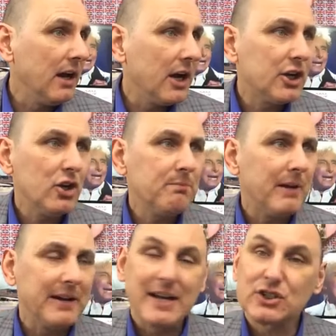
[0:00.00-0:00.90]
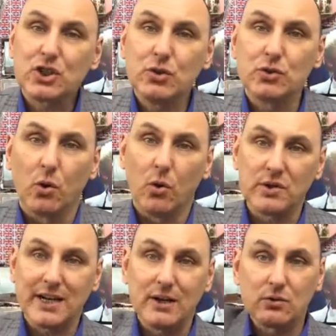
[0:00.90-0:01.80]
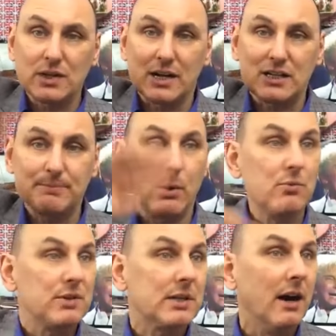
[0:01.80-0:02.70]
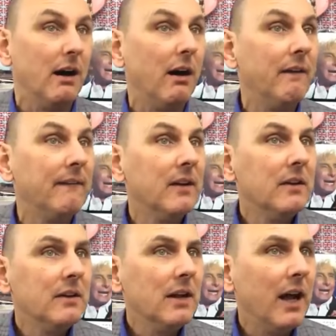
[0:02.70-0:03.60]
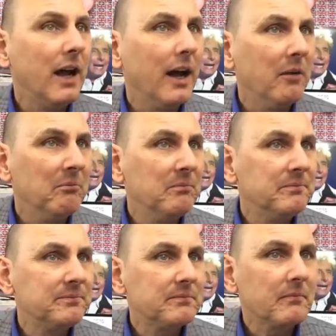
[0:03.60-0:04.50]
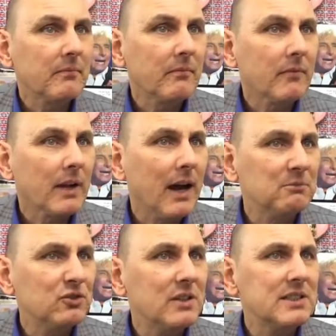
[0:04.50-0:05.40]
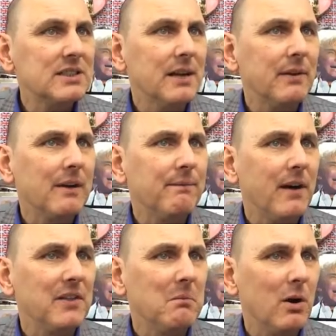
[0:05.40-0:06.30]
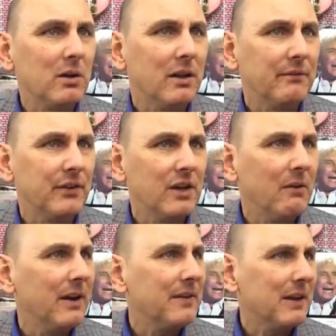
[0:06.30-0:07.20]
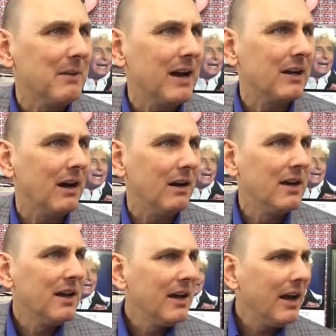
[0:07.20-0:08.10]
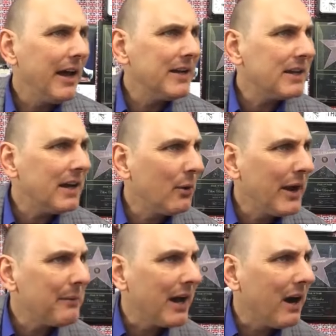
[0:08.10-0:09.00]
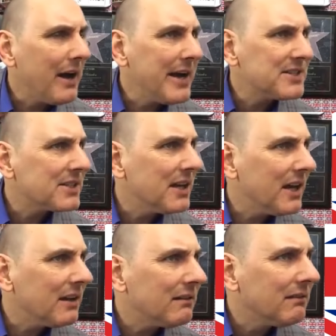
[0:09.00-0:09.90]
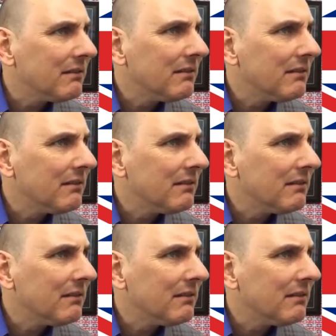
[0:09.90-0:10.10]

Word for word: a, uh, a coupe that's two doors. It looks like a sports car. Um, I'm trying to see if I can find the model. If you know anything about car, it. Oh, here we are. It's a. Uh,